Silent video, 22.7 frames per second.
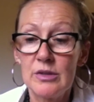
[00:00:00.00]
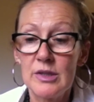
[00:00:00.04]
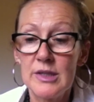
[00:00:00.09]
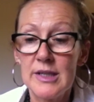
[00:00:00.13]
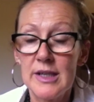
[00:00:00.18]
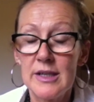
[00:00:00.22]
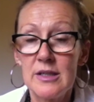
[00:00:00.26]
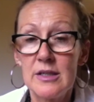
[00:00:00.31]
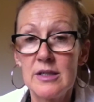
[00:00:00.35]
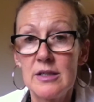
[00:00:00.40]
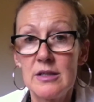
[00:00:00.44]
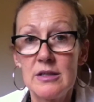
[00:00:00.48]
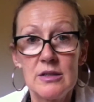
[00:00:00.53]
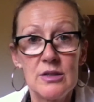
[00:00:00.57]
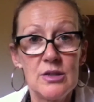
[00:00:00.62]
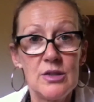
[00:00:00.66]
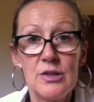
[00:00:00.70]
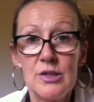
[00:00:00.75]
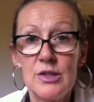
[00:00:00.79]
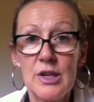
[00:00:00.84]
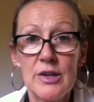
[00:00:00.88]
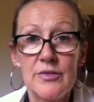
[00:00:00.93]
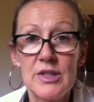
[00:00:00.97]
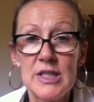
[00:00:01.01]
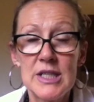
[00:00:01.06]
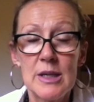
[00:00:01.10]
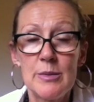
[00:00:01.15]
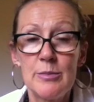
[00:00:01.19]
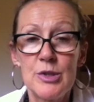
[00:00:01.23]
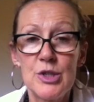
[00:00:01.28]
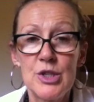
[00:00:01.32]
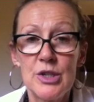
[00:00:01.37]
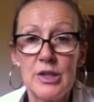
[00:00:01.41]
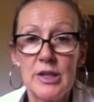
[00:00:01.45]
because that's, as soon as you have a
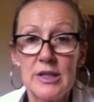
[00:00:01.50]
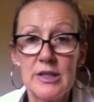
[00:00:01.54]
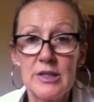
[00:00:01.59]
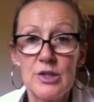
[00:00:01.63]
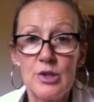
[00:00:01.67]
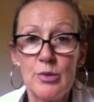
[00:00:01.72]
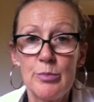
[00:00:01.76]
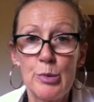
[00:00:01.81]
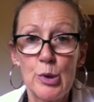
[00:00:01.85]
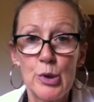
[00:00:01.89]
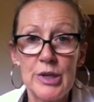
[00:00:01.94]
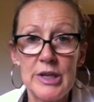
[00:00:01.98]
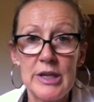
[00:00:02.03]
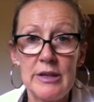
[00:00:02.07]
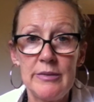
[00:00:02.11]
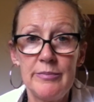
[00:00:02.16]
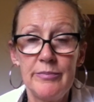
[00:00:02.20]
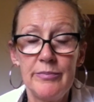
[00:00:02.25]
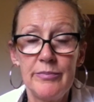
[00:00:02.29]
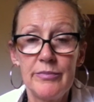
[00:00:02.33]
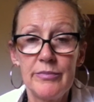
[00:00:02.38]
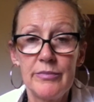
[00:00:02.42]
temperature, that's your body,